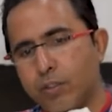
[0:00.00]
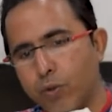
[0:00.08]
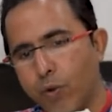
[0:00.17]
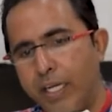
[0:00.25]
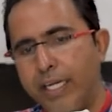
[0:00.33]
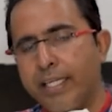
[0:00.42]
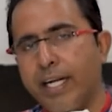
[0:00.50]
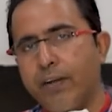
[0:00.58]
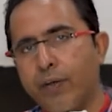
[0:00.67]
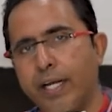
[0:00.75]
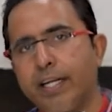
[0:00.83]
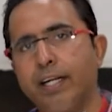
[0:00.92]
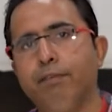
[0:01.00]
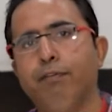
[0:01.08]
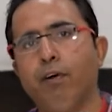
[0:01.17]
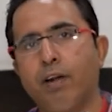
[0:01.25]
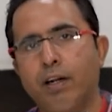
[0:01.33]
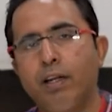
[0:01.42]
solely dedicated
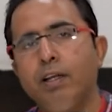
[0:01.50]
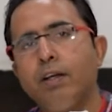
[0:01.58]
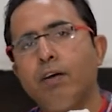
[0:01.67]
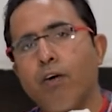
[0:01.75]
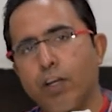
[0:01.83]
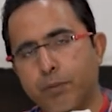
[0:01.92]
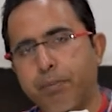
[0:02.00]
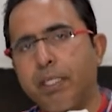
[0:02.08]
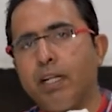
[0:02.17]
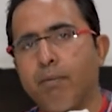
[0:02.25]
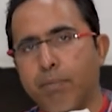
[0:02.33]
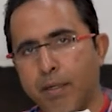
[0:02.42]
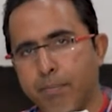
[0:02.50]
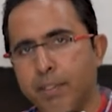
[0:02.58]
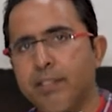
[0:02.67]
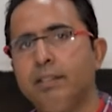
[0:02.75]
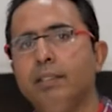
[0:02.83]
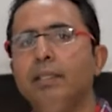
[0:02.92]
for hospital
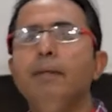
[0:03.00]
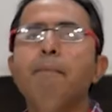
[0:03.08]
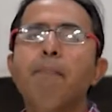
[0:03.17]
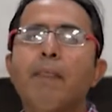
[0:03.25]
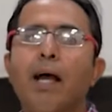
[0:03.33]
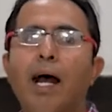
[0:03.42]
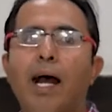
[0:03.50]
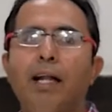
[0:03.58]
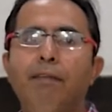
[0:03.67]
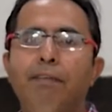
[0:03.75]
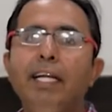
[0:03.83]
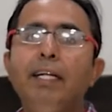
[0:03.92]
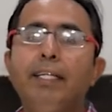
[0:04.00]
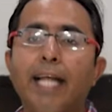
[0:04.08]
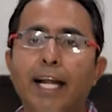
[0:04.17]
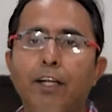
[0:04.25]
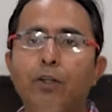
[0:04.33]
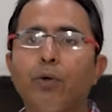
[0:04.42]
purpose. And we
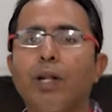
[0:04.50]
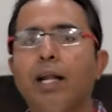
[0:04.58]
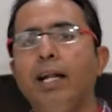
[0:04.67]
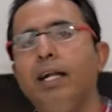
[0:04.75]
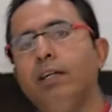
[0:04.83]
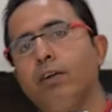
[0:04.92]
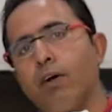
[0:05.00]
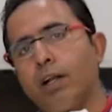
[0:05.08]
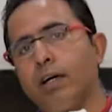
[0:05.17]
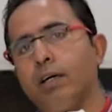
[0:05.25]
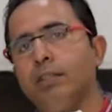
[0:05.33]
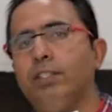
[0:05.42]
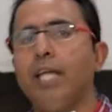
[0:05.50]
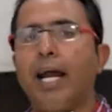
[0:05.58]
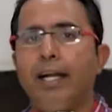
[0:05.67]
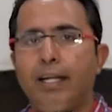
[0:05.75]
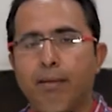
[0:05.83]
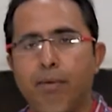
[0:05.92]
intend to run it on a
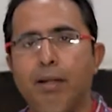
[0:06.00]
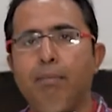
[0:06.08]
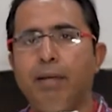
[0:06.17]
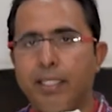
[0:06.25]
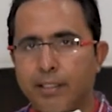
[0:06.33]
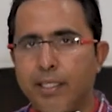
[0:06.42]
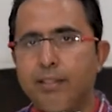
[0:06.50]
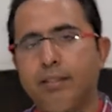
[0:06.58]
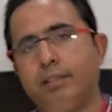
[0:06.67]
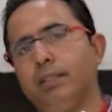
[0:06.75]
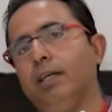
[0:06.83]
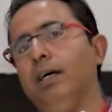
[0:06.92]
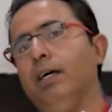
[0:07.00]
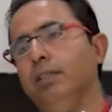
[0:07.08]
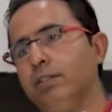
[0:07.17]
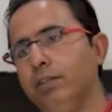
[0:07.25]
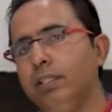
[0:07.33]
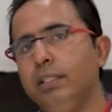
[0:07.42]
charitable basis.
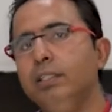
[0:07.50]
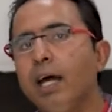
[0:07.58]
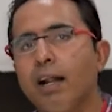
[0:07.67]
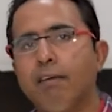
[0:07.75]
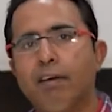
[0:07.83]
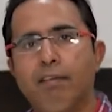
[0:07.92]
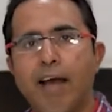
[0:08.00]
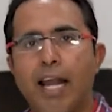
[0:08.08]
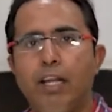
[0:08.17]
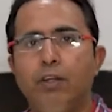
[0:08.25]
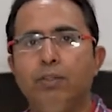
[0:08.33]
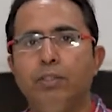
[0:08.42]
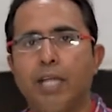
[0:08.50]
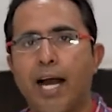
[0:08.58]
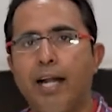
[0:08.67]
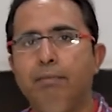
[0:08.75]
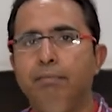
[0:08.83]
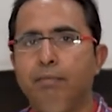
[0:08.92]
So these are our values
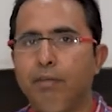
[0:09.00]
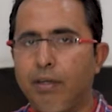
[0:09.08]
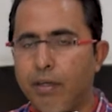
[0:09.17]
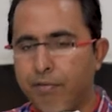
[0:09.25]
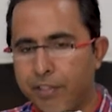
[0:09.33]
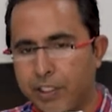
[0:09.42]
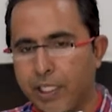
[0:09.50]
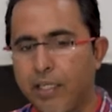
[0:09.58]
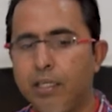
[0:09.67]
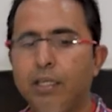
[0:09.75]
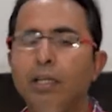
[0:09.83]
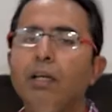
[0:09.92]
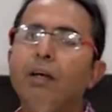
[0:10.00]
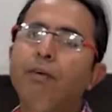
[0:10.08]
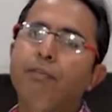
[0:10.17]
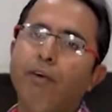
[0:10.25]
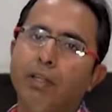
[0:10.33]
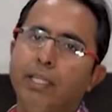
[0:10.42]
and vision
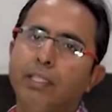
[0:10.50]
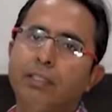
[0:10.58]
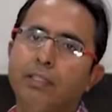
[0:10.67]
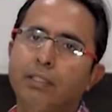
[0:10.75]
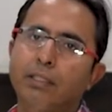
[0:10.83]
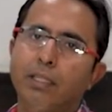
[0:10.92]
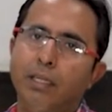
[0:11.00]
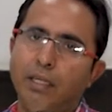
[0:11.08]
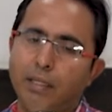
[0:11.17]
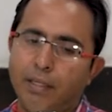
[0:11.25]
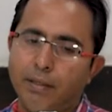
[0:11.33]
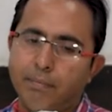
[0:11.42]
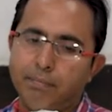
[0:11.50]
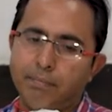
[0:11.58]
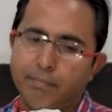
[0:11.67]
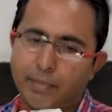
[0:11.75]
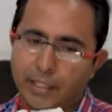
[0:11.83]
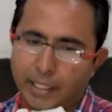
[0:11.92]
for this
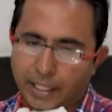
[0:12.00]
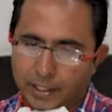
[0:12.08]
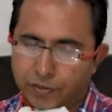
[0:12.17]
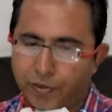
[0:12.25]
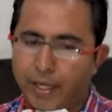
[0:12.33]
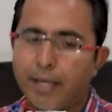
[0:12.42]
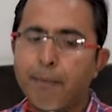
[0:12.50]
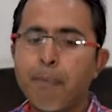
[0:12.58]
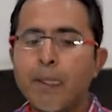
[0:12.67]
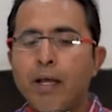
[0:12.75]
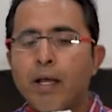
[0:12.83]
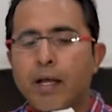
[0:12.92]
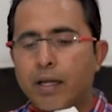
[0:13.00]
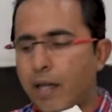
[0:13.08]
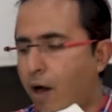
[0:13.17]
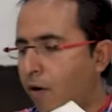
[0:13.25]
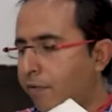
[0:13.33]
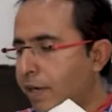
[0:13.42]
industry. And
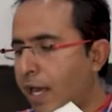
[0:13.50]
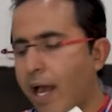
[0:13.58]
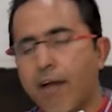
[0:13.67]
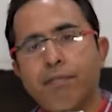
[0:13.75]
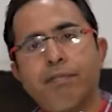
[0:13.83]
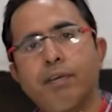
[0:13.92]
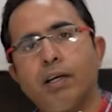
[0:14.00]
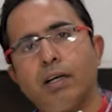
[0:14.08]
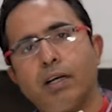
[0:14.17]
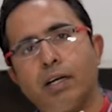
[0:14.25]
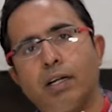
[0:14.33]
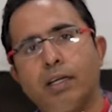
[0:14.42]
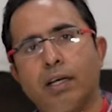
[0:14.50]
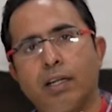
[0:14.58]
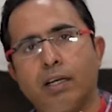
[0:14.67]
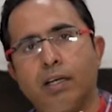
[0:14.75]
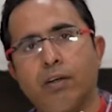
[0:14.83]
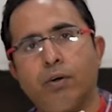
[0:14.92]
now we have
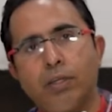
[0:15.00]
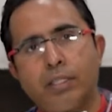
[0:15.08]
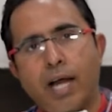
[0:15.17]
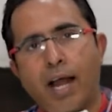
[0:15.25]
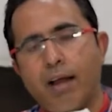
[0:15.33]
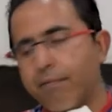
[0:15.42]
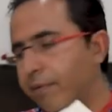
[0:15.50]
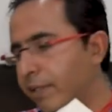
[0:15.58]
done a good tie-up